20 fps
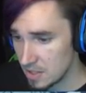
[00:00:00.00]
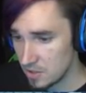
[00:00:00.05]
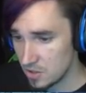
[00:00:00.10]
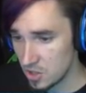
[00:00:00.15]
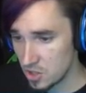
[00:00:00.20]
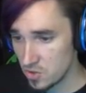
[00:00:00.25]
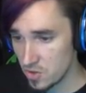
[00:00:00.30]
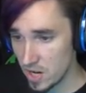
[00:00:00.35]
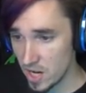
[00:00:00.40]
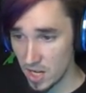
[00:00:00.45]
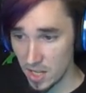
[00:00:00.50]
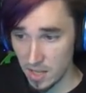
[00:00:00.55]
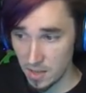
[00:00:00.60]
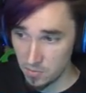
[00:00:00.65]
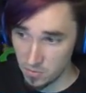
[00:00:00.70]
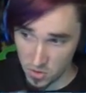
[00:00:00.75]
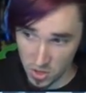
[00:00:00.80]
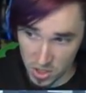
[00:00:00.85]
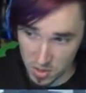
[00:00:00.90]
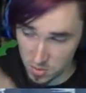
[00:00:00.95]
Just straight out,
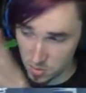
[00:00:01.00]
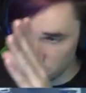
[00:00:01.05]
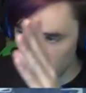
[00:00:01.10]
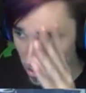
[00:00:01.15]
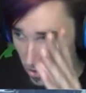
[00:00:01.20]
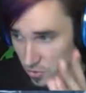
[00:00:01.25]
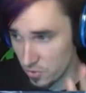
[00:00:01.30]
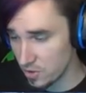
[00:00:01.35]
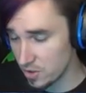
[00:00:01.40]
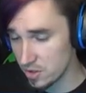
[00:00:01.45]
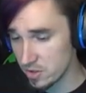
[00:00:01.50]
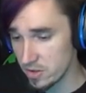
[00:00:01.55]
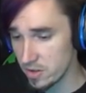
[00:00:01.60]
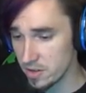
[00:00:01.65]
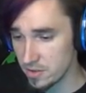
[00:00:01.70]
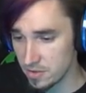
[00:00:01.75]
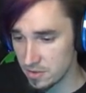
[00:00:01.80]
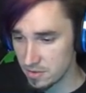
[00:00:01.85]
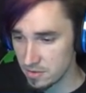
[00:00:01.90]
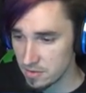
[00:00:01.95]
just straight through these
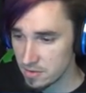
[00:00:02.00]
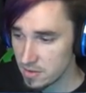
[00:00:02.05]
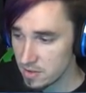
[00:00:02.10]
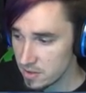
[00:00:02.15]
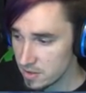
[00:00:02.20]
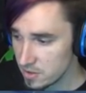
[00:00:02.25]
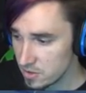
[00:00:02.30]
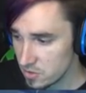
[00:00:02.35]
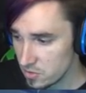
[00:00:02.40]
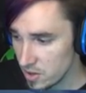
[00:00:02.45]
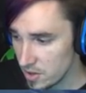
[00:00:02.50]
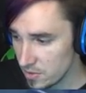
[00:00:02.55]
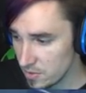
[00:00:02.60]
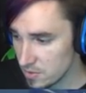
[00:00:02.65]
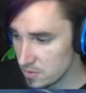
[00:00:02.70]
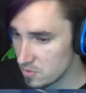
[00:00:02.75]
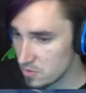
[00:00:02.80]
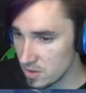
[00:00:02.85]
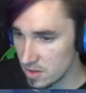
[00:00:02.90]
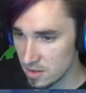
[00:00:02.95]
trees. Straight through
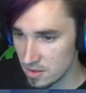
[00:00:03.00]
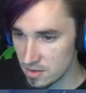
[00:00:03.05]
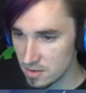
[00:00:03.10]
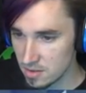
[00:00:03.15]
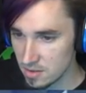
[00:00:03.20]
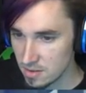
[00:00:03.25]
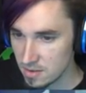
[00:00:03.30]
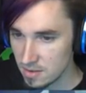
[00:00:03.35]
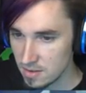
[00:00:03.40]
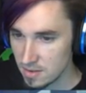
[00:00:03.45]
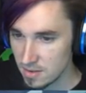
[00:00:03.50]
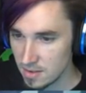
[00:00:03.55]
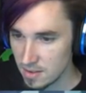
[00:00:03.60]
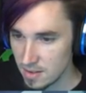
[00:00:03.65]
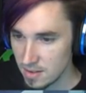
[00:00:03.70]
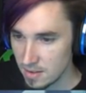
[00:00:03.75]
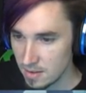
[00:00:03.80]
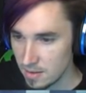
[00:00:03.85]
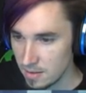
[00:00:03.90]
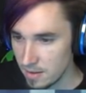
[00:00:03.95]
the trees.
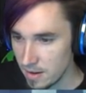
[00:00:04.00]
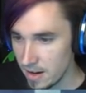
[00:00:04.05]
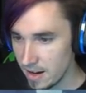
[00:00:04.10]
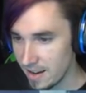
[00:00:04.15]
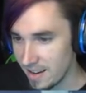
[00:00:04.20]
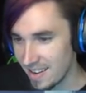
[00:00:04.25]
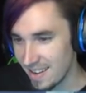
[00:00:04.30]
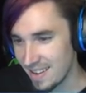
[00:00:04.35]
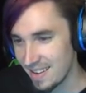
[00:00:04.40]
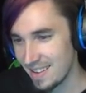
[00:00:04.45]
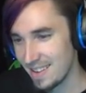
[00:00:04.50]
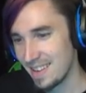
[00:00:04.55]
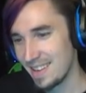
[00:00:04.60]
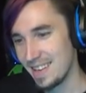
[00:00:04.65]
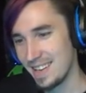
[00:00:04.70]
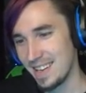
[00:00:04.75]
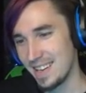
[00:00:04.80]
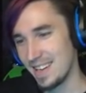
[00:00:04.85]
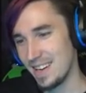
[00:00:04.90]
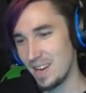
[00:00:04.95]
Yeah.
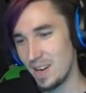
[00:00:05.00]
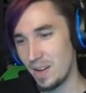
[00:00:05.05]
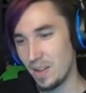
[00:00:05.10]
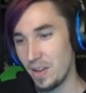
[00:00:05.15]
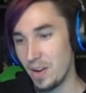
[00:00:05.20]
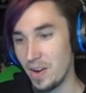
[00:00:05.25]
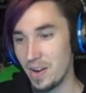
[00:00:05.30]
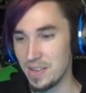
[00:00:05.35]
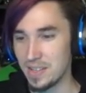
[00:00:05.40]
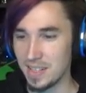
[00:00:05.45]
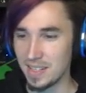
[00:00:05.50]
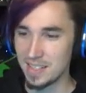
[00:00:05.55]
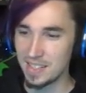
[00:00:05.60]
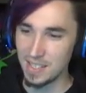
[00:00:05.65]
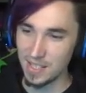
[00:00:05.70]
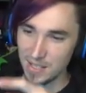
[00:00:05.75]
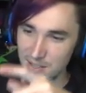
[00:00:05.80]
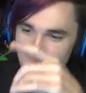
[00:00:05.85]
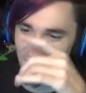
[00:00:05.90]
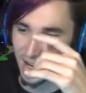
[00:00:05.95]
Oh, there it is. I can
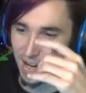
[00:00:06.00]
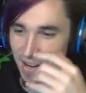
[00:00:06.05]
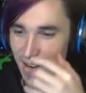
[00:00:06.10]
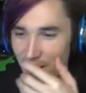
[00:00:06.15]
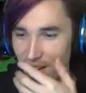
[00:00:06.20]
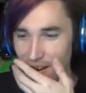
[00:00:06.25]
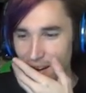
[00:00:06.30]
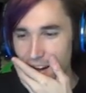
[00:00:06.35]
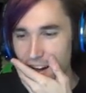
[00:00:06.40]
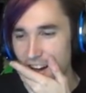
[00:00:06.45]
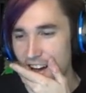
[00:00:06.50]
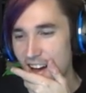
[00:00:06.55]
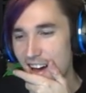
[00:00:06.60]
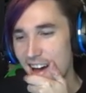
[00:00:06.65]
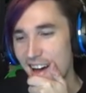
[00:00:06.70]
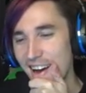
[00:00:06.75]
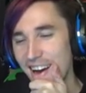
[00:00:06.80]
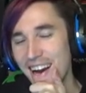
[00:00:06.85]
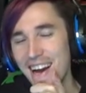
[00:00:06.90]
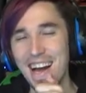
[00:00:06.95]
see the train cart.
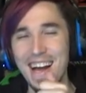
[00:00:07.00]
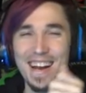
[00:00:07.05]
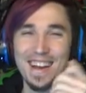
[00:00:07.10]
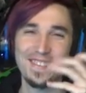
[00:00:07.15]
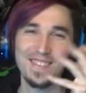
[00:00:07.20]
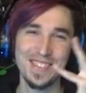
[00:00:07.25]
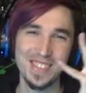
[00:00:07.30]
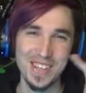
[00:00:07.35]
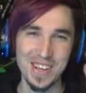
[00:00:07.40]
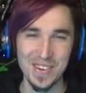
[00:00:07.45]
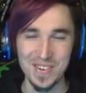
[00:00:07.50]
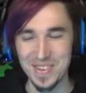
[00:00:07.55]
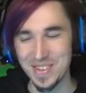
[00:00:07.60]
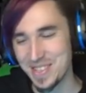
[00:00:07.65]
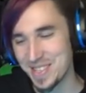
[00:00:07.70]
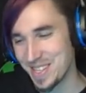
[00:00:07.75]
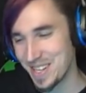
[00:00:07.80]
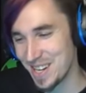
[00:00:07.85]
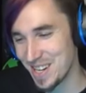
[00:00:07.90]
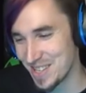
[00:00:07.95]
Oh, God, I'm so
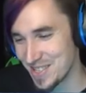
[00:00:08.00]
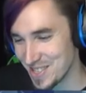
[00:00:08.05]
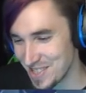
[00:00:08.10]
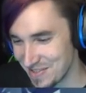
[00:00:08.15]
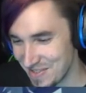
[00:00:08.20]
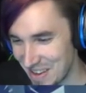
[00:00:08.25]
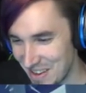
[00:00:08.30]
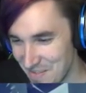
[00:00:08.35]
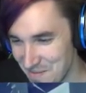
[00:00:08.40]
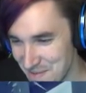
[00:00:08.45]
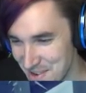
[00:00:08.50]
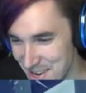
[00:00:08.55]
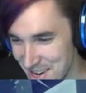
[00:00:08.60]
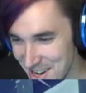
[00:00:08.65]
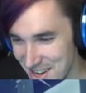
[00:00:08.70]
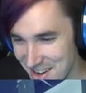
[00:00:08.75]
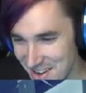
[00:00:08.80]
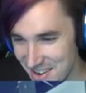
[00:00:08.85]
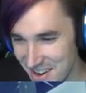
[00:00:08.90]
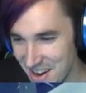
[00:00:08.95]
nostalgic about
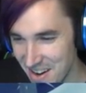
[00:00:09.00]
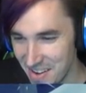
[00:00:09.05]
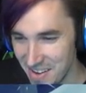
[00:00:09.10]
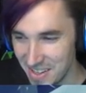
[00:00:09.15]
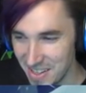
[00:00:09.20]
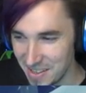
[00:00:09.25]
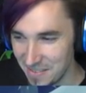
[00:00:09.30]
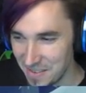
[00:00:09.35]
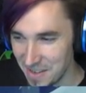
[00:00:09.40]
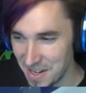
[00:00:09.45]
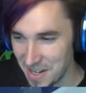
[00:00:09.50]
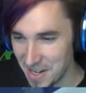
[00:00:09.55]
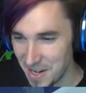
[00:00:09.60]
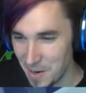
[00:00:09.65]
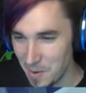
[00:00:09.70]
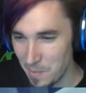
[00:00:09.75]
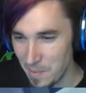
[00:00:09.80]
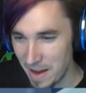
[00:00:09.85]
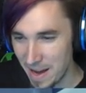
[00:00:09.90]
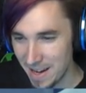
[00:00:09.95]
being here. Now all I want to
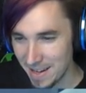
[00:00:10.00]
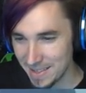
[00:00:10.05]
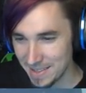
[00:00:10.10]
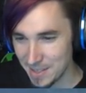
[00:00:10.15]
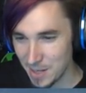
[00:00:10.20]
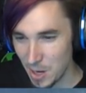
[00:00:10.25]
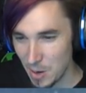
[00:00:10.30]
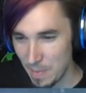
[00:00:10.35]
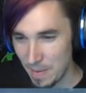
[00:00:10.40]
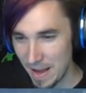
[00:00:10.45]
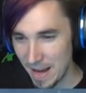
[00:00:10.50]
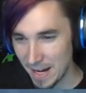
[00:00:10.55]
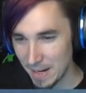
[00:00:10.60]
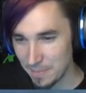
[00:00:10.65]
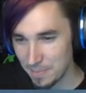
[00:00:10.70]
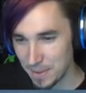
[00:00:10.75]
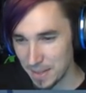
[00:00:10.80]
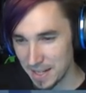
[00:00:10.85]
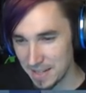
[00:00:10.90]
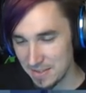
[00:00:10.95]
go back is go back
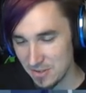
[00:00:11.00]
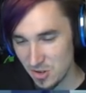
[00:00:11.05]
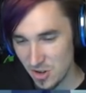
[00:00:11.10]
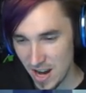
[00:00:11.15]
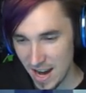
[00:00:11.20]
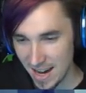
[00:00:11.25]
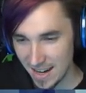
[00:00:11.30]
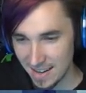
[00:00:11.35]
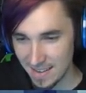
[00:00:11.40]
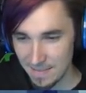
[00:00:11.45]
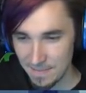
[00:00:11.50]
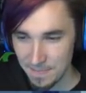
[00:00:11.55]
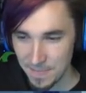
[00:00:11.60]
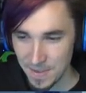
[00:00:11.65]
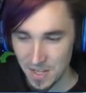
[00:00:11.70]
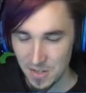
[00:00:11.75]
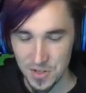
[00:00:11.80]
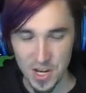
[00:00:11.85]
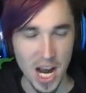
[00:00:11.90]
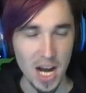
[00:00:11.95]
and playing Jack.
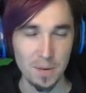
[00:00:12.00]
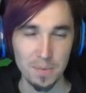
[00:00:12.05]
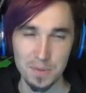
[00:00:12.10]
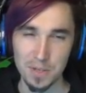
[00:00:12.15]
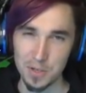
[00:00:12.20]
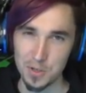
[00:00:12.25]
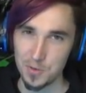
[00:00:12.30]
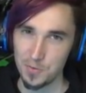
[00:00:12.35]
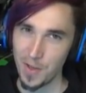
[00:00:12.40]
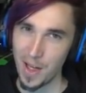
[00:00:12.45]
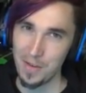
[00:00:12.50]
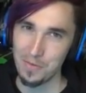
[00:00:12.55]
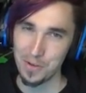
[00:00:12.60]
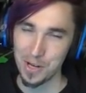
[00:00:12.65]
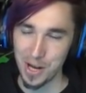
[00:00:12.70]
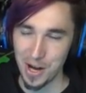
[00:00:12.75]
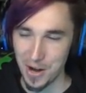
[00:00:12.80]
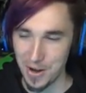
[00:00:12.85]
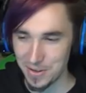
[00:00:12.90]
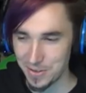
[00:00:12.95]
Jack was our survival
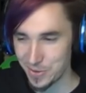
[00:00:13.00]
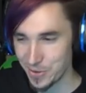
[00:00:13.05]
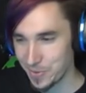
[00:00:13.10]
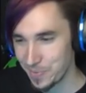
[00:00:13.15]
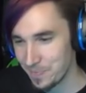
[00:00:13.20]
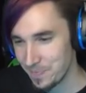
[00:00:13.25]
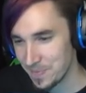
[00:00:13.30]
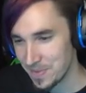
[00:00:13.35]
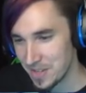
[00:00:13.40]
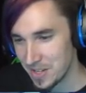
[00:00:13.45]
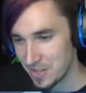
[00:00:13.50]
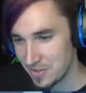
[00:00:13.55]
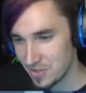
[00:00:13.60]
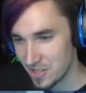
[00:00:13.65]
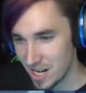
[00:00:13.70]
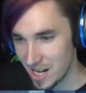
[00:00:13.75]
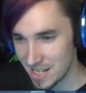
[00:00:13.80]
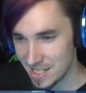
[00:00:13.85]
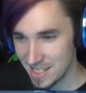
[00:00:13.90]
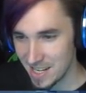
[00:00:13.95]
character.
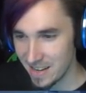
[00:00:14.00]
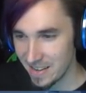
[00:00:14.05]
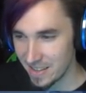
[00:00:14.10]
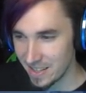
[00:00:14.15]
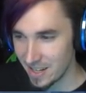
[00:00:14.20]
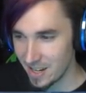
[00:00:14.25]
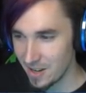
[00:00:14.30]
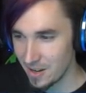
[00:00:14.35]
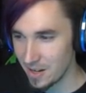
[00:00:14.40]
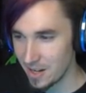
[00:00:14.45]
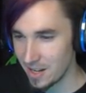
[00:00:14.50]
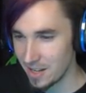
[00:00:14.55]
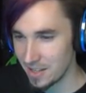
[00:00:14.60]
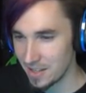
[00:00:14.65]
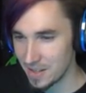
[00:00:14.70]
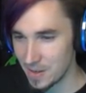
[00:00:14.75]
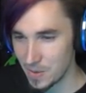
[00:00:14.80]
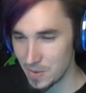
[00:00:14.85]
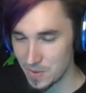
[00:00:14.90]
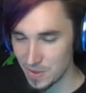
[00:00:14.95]
Jack's down at the, uh, the
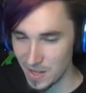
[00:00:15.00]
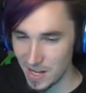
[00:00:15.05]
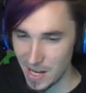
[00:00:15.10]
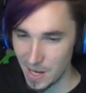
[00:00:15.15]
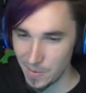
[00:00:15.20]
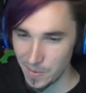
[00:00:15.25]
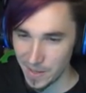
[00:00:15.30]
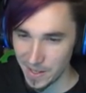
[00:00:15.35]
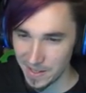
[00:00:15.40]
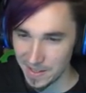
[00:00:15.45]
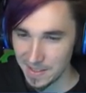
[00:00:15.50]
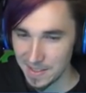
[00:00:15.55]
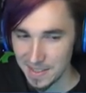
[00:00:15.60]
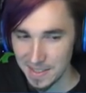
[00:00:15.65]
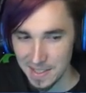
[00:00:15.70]
coastal highway.